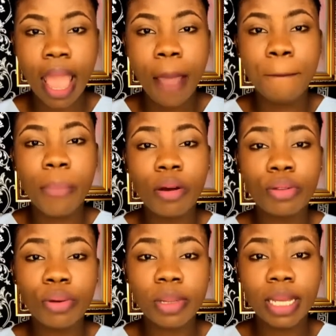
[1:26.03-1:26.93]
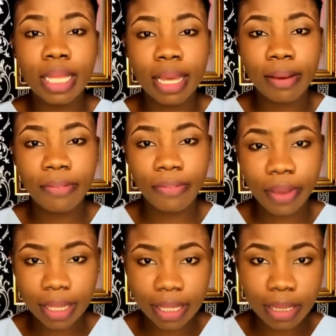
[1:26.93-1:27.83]
Mouth ulcer that
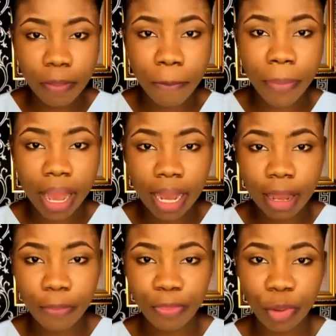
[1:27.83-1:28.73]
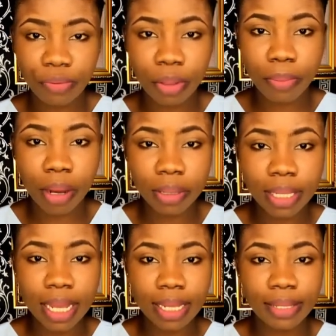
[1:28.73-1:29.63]
affects the back of the mouth,
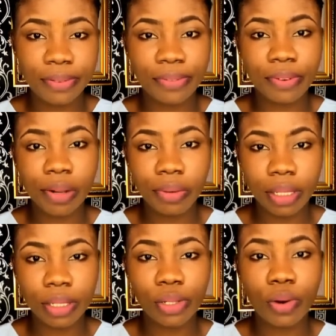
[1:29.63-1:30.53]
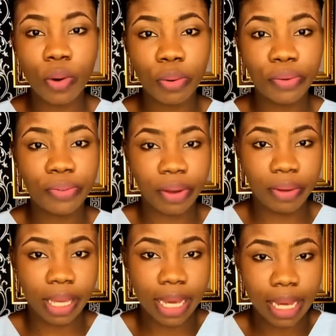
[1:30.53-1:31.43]
that's the pharynx, is called
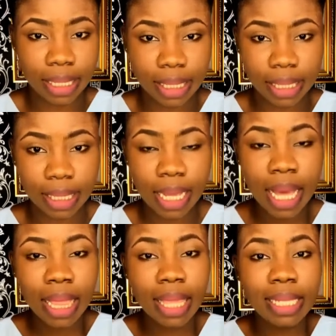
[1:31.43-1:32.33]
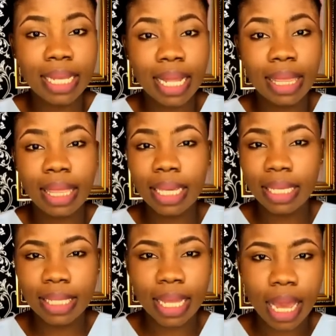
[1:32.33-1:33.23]
pharyngitis. These are things
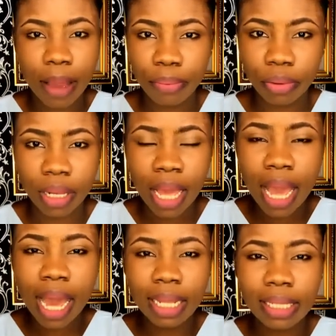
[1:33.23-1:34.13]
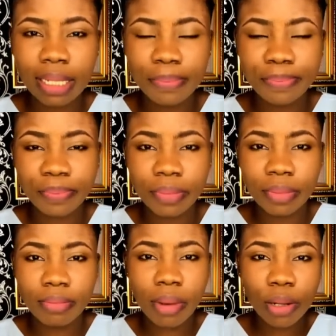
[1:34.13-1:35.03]
that happen, and
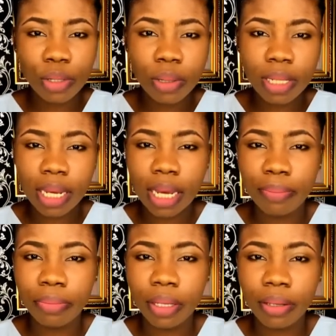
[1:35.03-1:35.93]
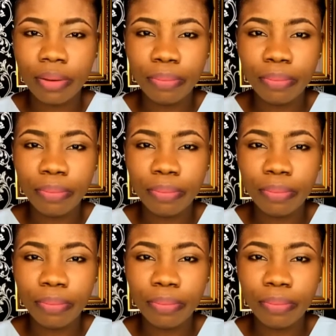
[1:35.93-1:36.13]
mouth ulcer can be